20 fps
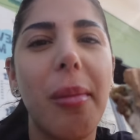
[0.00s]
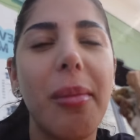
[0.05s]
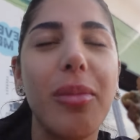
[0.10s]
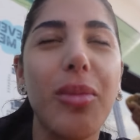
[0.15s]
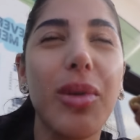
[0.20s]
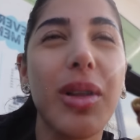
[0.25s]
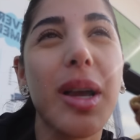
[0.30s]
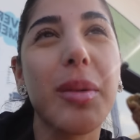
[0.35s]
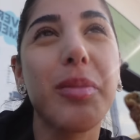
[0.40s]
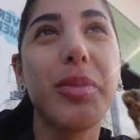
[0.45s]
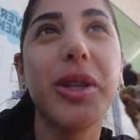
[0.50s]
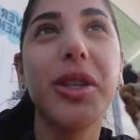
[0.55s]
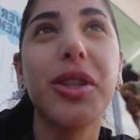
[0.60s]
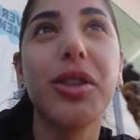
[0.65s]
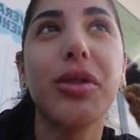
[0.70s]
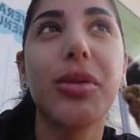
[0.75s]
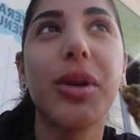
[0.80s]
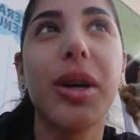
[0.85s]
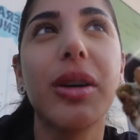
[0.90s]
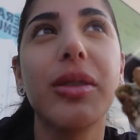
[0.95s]
well, I beat
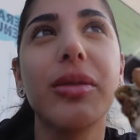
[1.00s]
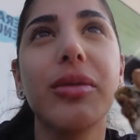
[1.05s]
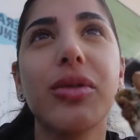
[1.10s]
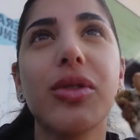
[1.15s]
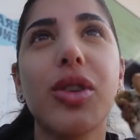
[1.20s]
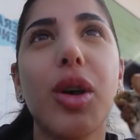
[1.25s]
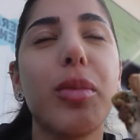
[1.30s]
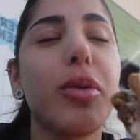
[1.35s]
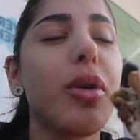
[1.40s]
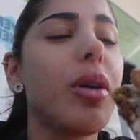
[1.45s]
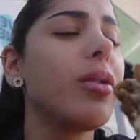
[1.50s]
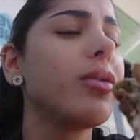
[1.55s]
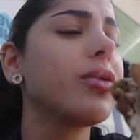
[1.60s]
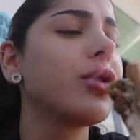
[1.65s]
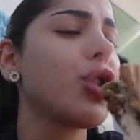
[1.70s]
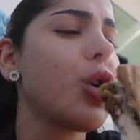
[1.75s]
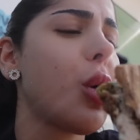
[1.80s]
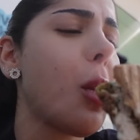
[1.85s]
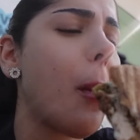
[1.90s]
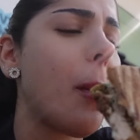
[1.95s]
you at Top Golf,
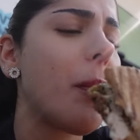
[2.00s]
so.